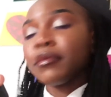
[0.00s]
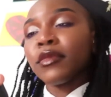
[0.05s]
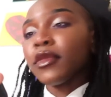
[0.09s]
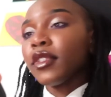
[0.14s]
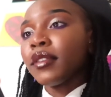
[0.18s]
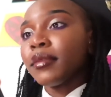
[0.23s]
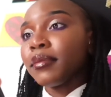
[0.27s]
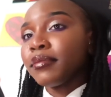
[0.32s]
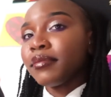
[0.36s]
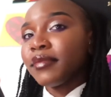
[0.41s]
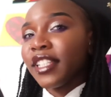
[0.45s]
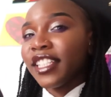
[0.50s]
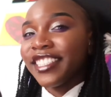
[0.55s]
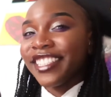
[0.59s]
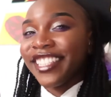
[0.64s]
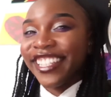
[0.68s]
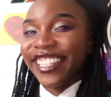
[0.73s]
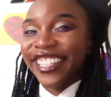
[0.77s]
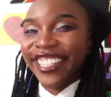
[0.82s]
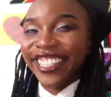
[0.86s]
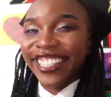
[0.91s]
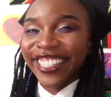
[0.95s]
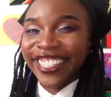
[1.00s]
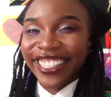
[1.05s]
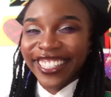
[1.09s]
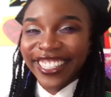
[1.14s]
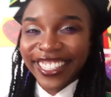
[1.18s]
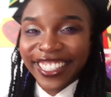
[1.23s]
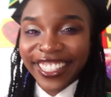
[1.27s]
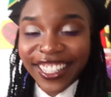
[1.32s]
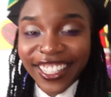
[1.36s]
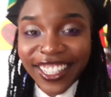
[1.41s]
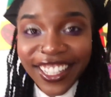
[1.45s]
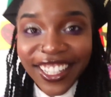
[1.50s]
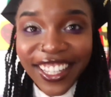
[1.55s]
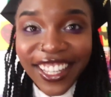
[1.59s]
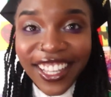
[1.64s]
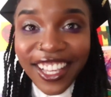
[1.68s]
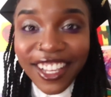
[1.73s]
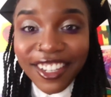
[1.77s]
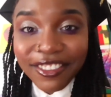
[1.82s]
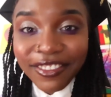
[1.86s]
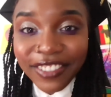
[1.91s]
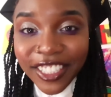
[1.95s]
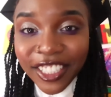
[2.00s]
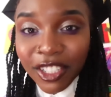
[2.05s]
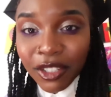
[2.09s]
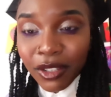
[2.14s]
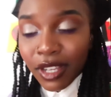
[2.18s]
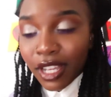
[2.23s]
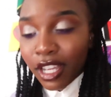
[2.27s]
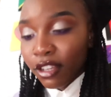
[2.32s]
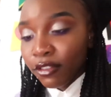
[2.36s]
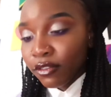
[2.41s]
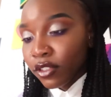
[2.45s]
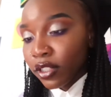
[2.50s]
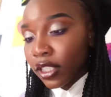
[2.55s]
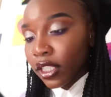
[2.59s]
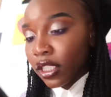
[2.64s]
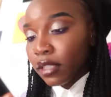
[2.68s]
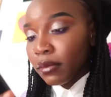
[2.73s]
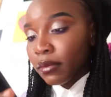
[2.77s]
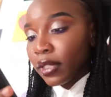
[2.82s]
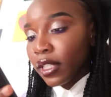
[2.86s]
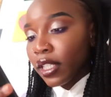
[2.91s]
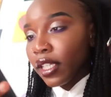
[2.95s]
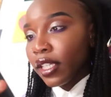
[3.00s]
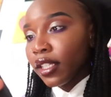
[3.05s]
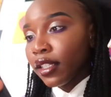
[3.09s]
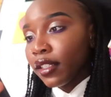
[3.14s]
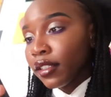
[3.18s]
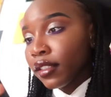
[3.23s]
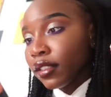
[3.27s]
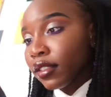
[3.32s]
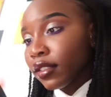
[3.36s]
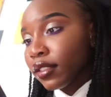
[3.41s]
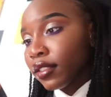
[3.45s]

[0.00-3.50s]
Right now, I have to eliminate